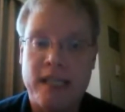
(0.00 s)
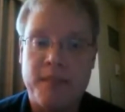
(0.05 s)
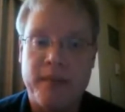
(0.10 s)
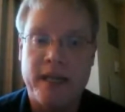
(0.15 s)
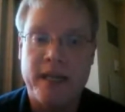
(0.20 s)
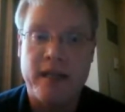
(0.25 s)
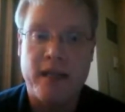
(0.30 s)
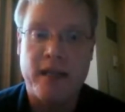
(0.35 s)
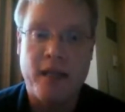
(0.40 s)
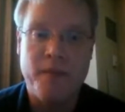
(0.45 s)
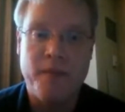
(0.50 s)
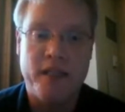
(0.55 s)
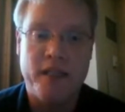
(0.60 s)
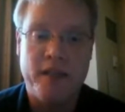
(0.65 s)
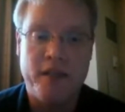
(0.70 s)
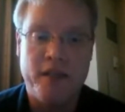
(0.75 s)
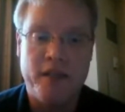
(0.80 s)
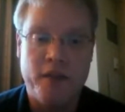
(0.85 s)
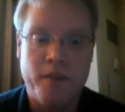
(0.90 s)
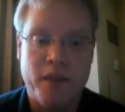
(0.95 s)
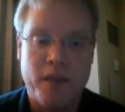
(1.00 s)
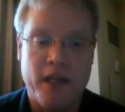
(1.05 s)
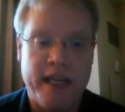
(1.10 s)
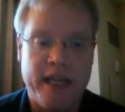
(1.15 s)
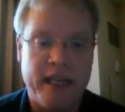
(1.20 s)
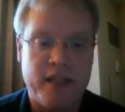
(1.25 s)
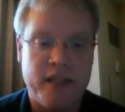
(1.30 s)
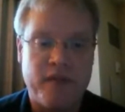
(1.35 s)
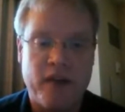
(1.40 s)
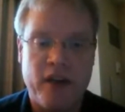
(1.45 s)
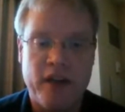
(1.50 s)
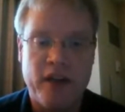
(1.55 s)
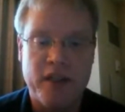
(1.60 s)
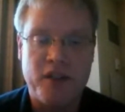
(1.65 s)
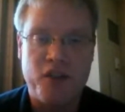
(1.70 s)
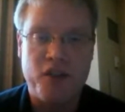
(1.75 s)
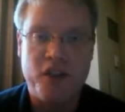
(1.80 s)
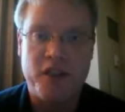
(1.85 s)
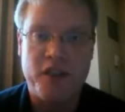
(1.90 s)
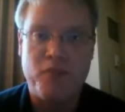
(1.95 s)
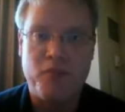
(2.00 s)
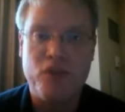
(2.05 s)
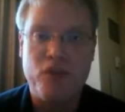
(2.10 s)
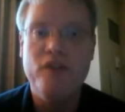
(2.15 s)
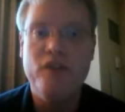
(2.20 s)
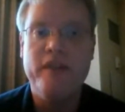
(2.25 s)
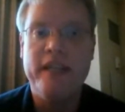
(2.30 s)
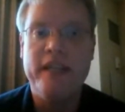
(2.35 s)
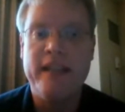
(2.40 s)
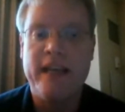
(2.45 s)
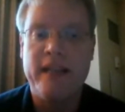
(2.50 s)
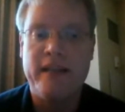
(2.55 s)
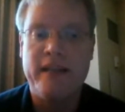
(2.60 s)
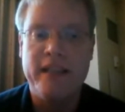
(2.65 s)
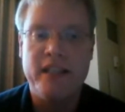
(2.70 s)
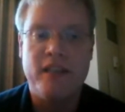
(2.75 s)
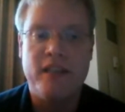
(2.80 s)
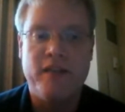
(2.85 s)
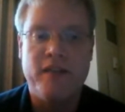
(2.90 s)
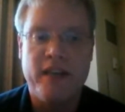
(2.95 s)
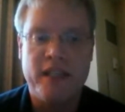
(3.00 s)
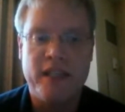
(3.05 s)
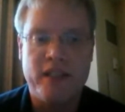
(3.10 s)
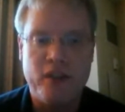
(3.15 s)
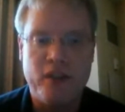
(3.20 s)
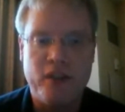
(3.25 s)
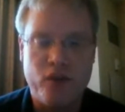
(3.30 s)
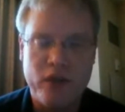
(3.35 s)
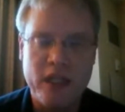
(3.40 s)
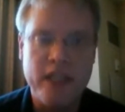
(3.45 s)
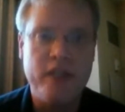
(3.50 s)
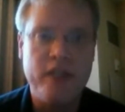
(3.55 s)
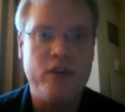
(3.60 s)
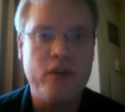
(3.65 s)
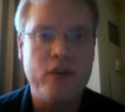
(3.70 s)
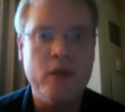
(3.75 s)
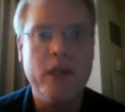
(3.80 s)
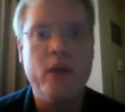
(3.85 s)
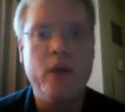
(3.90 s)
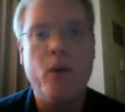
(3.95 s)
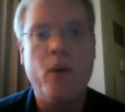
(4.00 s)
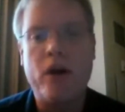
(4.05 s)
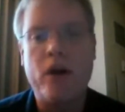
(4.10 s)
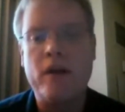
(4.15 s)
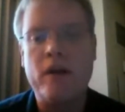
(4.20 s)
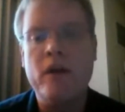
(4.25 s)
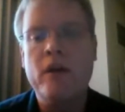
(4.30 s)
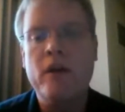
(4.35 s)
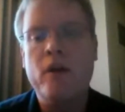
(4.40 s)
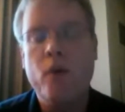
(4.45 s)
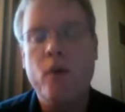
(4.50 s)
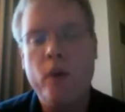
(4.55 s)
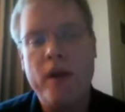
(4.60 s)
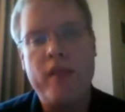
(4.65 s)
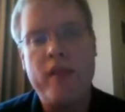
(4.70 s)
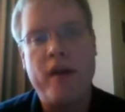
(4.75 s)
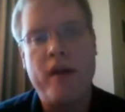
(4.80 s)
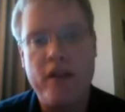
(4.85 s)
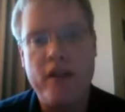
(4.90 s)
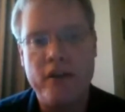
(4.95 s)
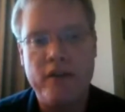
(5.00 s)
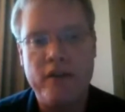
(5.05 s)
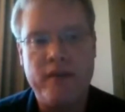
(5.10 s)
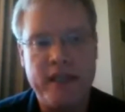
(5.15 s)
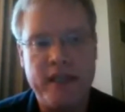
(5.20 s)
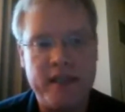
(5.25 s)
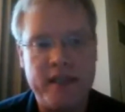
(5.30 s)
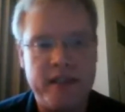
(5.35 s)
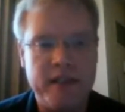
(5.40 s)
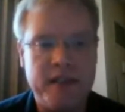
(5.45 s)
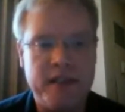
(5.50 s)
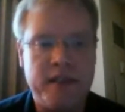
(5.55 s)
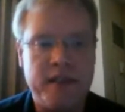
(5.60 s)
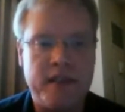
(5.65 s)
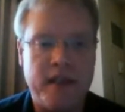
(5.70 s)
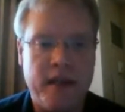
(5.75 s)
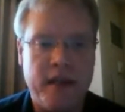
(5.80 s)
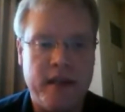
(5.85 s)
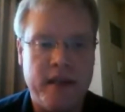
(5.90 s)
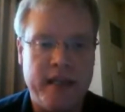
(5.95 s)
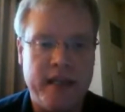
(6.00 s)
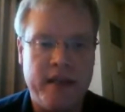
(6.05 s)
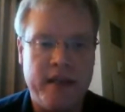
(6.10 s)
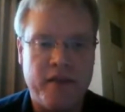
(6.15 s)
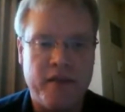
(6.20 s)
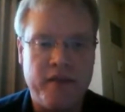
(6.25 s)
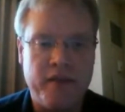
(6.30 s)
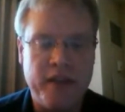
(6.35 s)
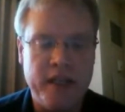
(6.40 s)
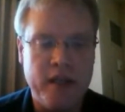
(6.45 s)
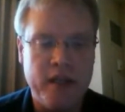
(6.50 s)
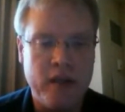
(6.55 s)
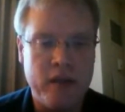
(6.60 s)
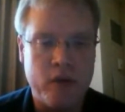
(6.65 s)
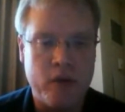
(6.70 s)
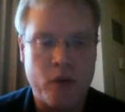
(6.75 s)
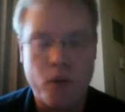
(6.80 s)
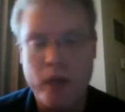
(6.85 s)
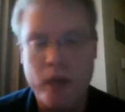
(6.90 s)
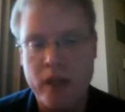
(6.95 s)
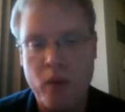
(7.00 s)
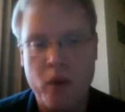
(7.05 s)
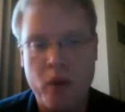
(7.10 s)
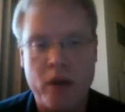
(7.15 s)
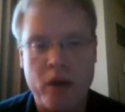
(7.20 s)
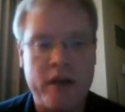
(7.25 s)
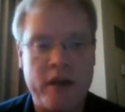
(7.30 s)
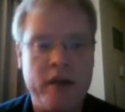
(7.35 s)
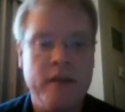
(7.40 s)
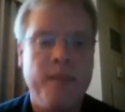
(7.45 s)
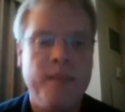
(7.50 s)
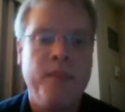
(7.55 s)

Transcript: aspect comes into play as far as just proving that these devices really truly work with other devices in the field or will work.